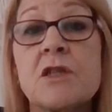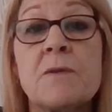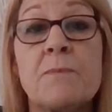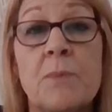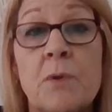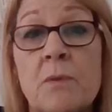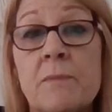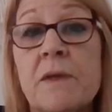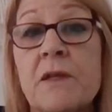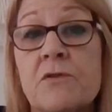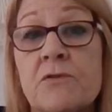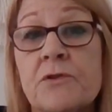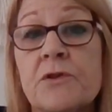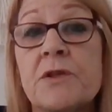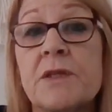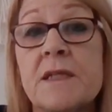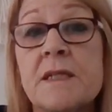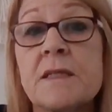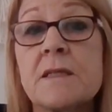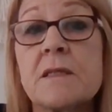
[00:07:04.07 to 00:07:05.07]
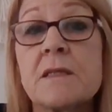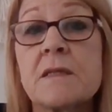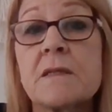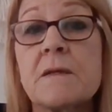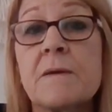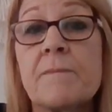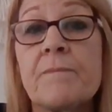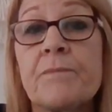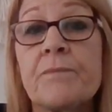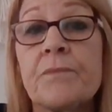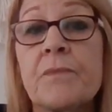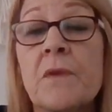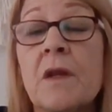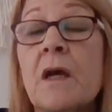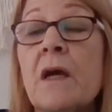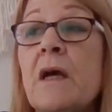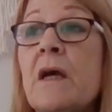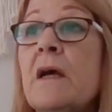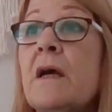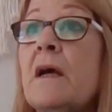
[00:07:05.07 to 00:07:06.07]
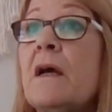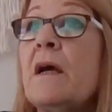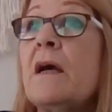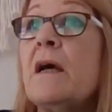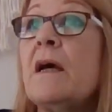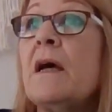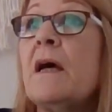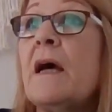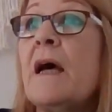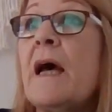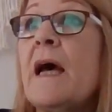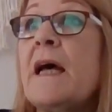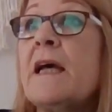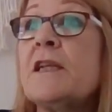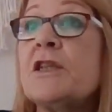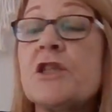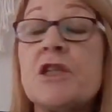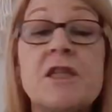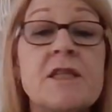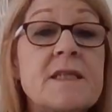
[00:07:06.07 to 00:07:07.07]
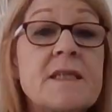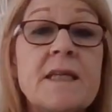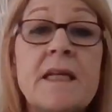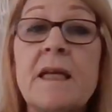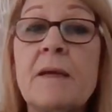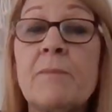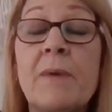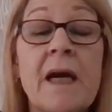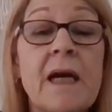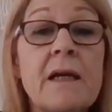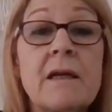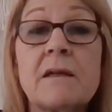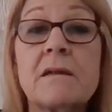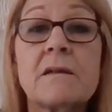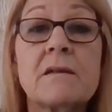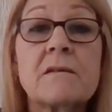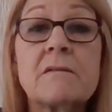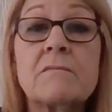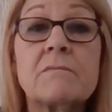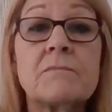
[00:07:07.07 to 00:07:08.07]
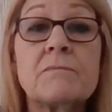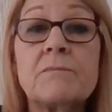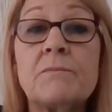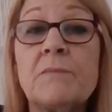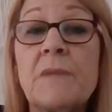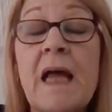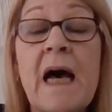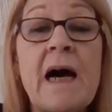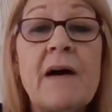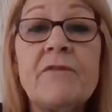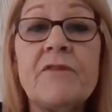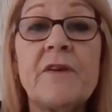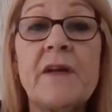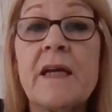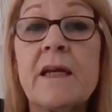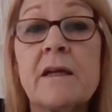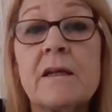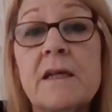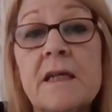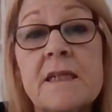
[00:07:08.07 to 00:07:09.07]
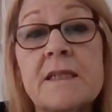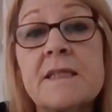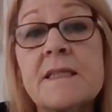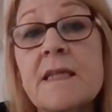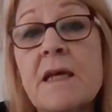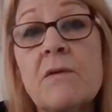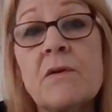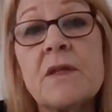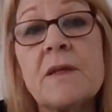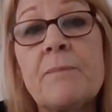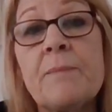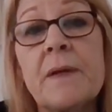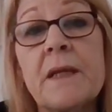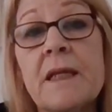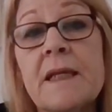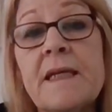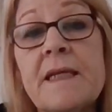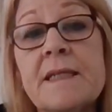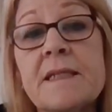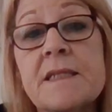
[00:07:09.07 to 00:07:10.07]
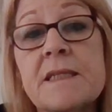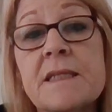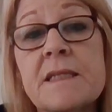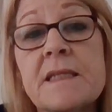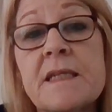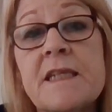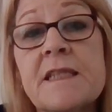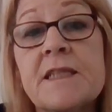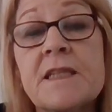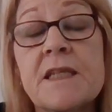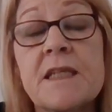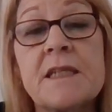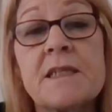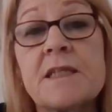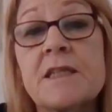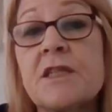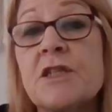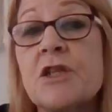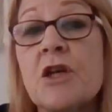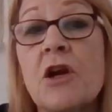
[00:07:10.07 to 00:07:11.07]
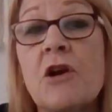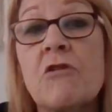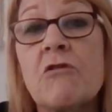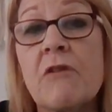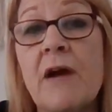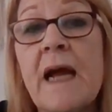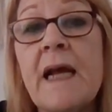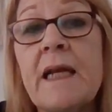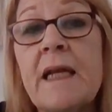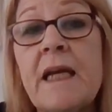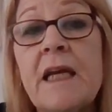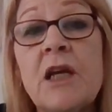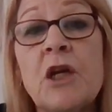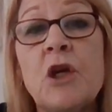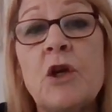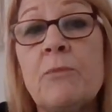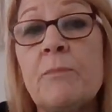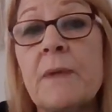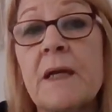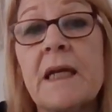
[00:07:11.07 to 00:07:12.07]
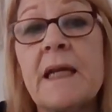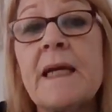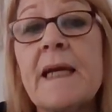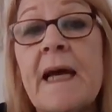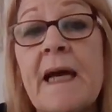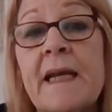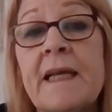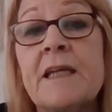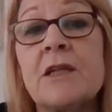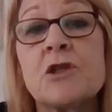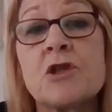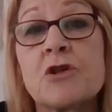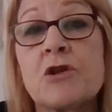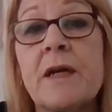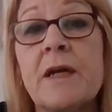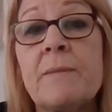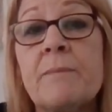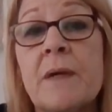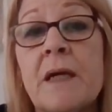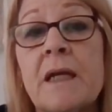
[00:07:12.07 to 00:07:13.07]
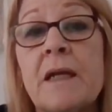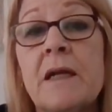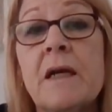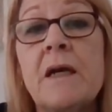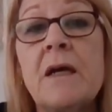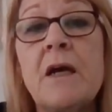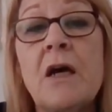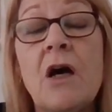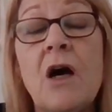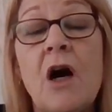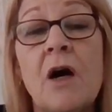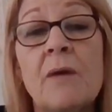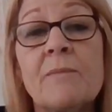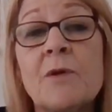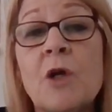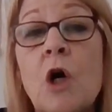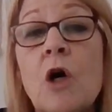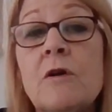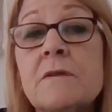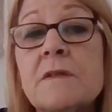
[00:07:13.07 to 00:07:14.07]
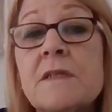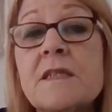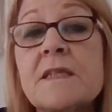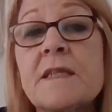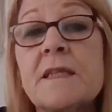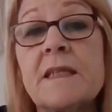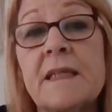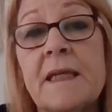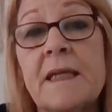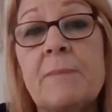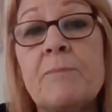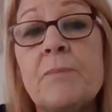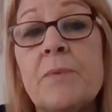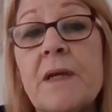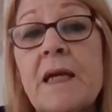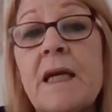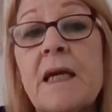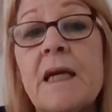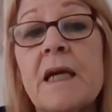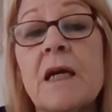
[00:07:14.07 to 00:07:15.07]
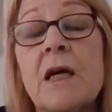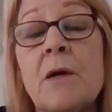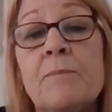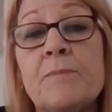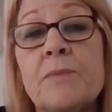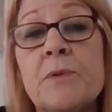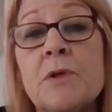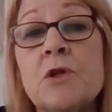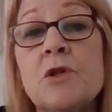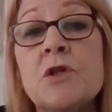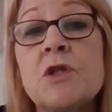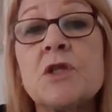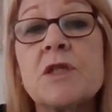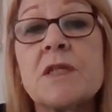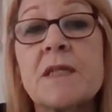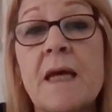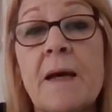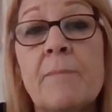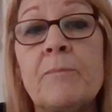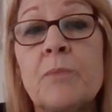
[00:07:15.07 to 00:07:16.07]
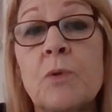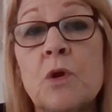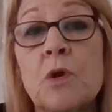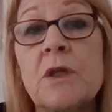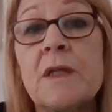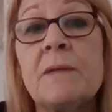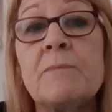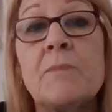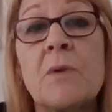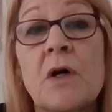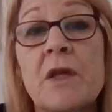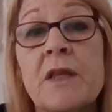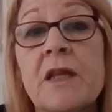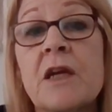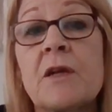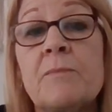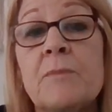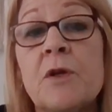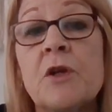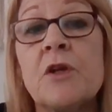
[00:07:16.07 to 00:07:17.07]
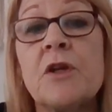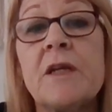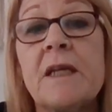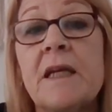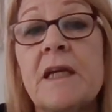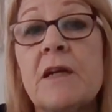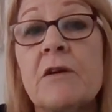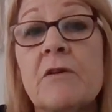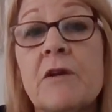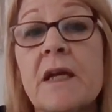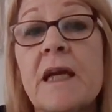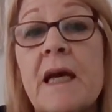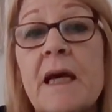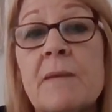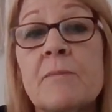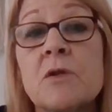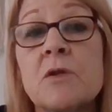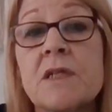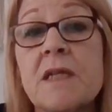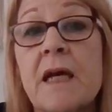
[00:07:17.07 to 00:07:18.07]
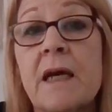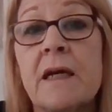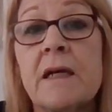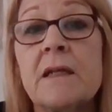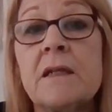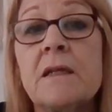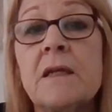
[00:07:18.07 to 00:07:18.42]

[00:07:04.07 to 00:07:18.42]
put me through this. And she's sitting back laughing, and so are the police. It's degrading, humiliating treatment. I'm constantly being abused and bullied by the community here in Campbelltown,